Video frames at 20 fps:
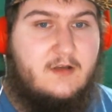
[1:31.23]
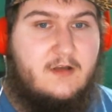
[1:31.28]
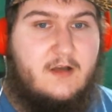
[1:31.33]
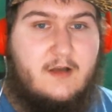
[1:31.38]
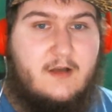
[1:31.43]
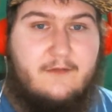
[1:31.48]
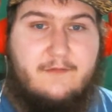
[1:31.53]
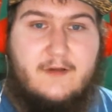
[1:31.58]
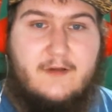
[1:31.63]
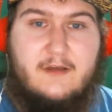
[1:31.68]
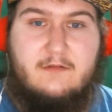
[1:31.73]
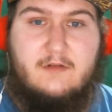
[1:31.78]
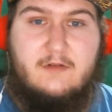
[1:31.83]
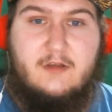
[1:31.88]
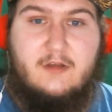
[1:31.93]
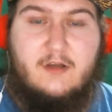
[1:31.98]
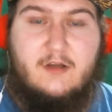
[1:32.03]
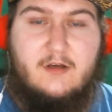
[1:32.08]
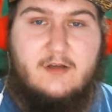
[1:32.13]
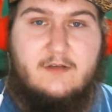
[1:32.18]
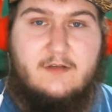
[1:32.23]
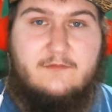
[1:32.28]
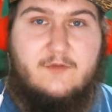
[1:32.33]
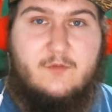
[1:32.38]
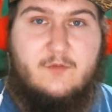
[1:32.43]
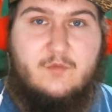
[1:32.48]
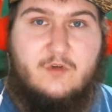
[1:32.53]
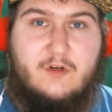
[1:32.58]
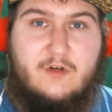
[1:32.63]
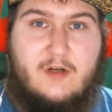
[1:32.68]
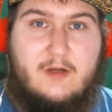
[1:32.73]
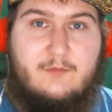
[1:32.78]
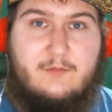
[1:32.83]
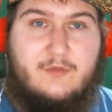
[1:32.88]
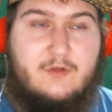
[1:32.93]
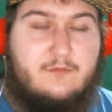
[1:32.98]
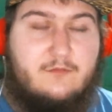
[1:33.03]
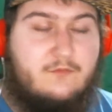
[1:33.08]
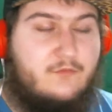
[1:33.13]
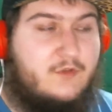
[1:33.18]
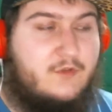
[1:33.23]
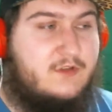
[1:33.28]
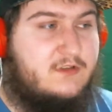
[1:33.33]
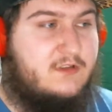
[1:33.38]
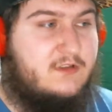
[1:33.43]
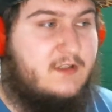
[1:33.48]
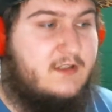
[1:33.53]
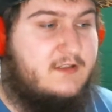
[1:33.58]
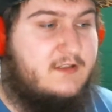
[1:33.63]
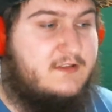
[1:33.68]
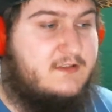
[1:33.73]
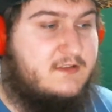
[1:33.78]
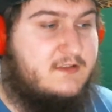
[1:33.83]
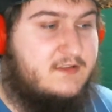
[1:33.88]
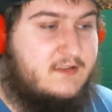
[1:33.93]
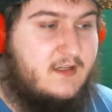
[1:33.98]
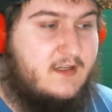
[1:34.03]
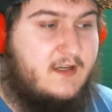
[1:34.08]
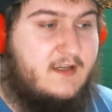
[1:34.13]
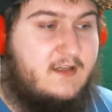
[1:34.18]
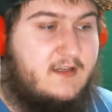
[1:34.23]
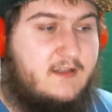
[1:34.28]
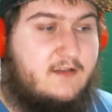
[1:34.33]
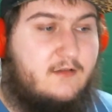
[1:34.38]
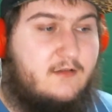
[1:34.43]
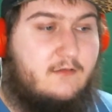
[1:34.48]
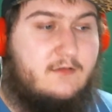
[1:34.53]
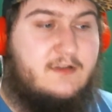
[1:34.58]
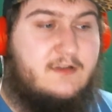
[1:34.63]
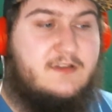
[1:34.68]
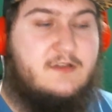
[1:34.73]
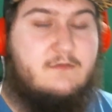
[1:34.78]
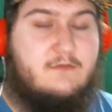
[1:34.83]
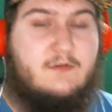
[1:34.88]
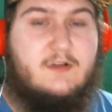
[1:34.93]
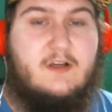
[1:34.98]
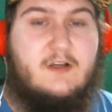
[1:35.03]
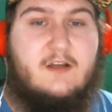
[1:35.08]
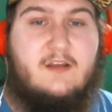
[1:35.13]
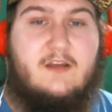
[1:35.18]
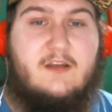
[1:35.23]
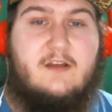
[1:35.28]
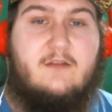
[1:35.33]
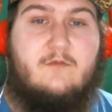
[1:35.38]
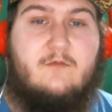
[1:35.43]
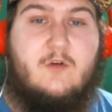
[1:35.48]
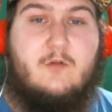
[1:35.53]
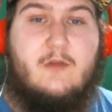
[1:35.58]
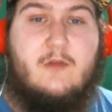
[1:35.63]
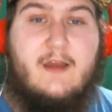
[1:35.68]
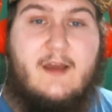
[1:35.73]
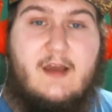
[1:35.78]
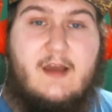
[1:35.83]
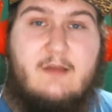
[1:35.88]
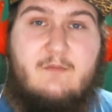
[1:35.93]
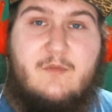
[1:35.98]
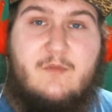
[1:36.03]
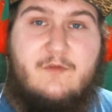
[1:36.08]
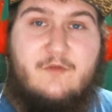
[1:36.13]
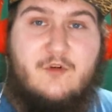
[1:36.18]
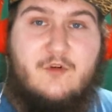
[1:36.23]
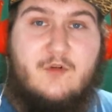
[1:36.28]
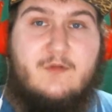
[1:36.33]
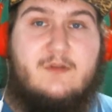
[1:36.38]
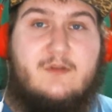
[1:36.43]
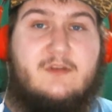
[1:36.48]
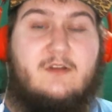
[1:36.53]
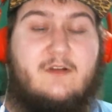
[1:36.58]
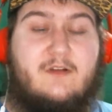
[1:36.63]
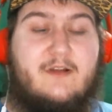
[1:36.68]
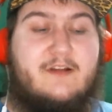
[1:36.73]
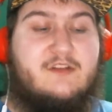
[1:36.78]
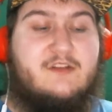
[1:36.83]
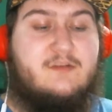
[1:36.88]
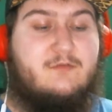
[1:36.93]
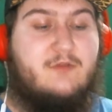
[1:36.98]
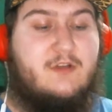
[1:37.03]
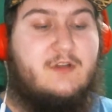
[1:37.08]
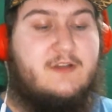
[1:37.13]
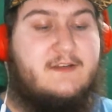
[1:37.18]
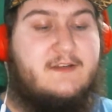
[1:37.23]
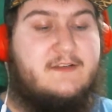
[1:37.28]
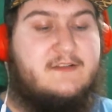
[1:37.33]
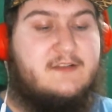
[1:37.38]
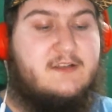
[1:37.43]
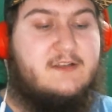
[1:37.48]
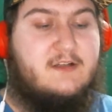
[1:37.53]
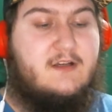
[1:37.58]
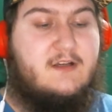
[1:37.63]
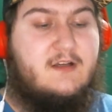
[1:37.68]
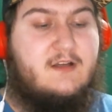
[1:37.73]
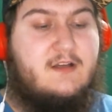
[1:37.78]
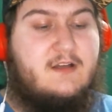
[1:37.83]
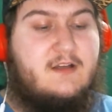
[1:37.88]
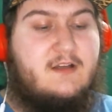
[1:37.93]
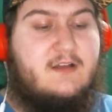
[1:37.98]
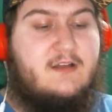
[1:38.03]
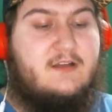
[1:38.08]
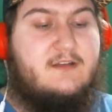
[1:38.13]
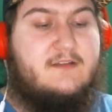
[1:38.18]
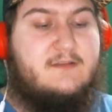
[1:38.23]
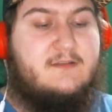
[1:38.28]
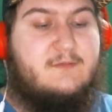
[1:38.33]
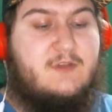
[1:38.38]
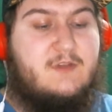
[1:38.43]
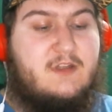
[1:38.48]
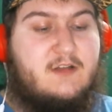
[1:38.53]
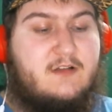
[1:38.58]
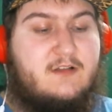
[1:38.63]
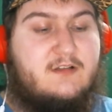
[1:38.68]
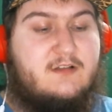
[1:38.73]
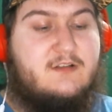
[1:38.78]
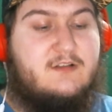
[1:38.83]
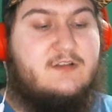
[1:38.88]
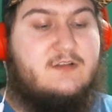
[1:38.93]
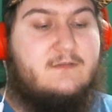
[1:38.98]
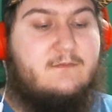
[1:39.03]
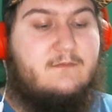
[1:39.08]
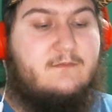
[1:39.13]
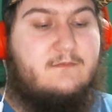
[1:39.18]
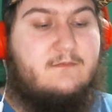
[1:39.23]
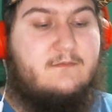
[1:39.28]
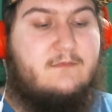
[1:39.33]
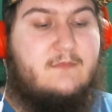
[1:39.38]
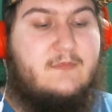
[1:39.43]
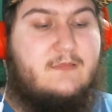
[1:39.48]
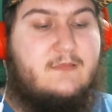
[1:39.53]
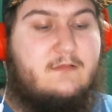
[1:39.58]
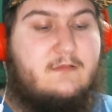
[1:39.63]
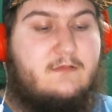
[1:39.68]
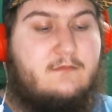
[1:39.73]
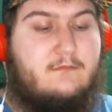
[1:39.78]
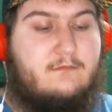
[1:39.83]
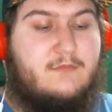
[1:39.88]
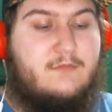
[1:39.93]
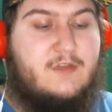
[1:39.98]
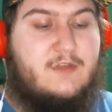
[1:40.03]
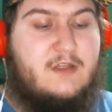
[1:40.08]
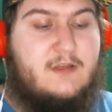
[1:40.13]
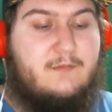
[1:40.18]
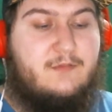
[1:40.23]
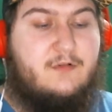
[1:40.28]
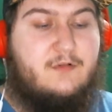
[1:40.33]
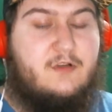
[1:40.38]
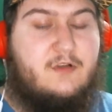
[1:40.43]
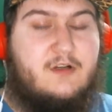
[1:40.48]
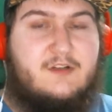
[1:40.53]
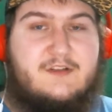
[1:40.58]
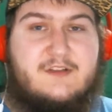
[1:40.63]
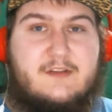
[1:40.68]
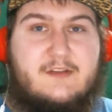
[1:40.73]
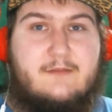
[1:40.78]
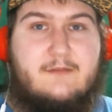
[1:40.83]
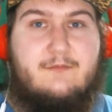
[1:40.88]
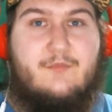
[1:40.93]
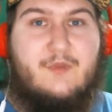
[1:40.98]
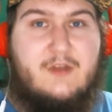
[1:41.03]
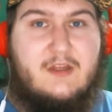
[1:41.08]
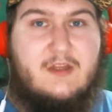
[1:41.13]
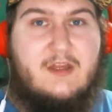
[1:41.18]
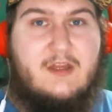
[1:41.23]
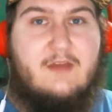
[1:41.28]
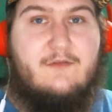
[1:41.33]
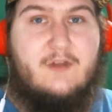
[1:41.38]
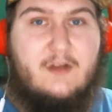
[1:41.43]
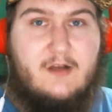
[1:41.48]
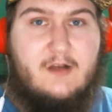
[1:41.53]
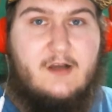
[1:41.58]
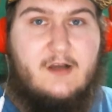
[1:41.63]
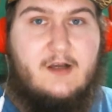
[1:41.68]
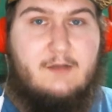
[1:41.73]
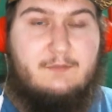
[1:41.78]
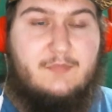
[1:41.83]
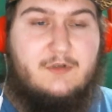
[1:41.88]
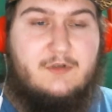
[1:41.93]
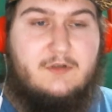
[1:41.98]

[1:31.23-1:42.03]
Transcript: I find a lot of the problem with today's society and the reason we're not getting what we had before with the Let's Plays is because people are simply giving up.